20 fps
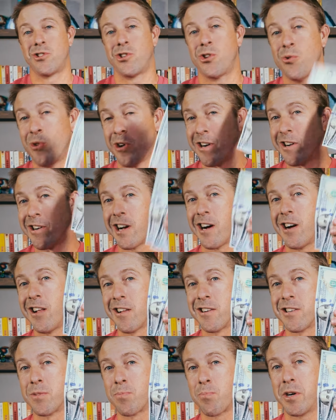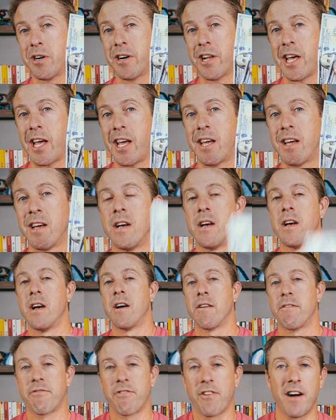$200 per day
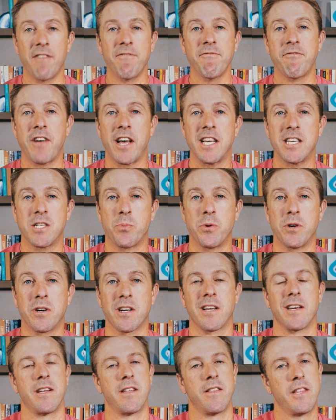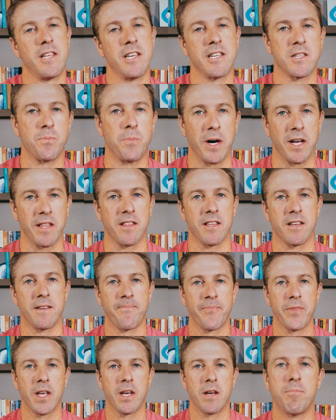from Facebook this month.
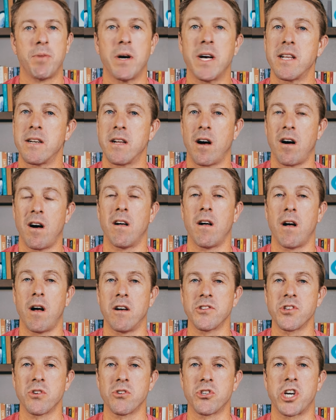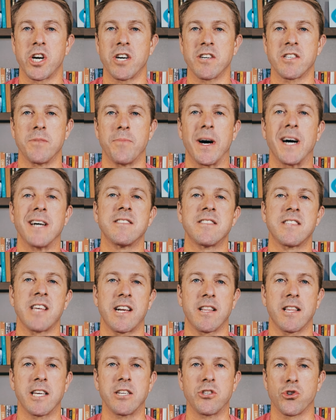But I'll also share some
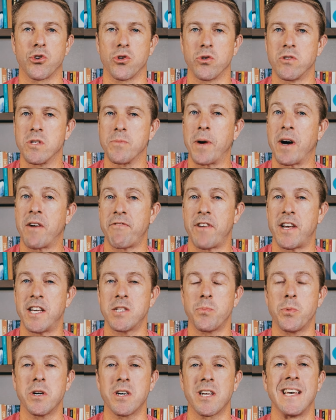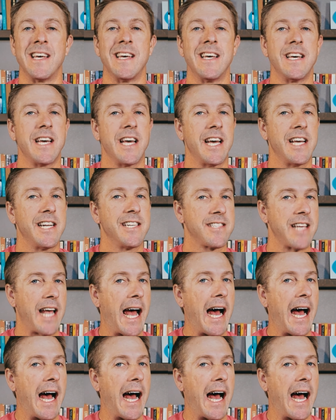unsettling truths about Facebook and its